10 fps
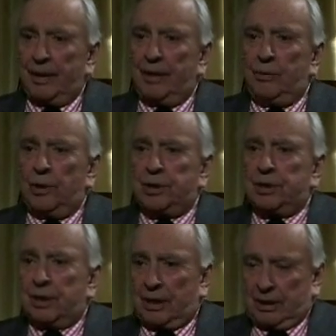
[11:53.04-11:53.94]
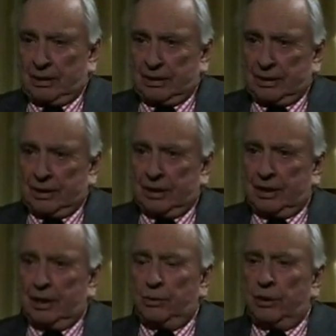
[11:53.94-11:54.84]
In which case,
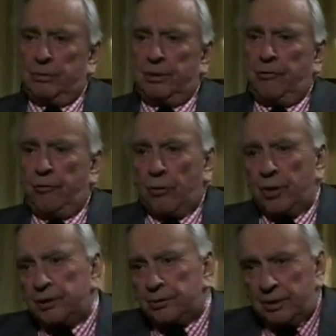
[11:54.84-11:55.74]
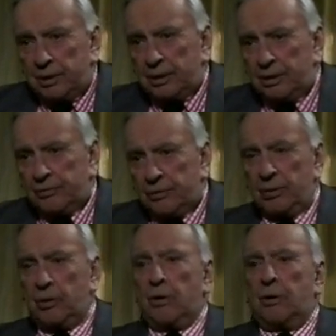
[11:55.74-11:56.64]
it would have been 4-3 for
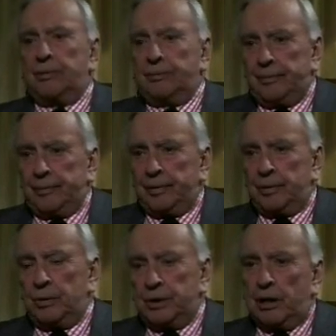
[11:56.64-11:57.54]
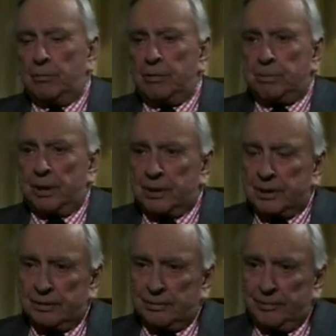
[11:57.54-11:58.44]
Gore, who would now be
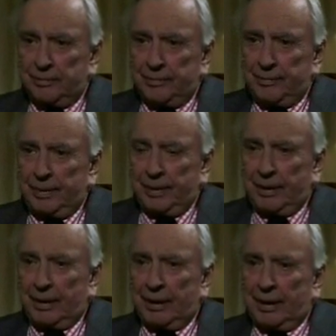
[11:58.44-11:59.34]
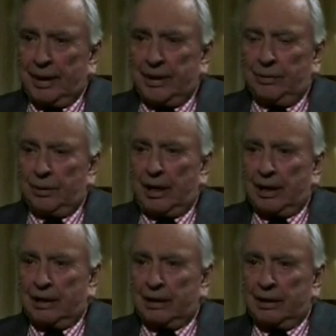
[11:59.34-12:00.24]
president, and
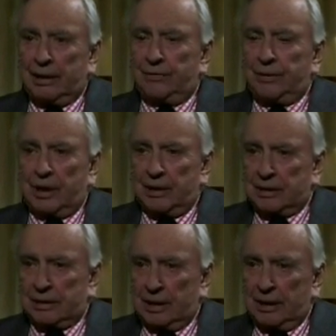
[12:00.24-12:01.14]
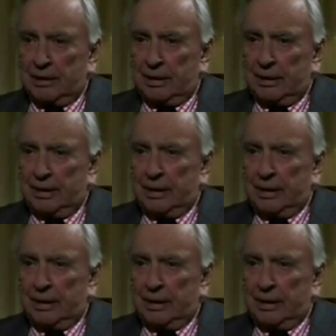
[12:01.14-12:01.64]
Iraq and Afghanistan,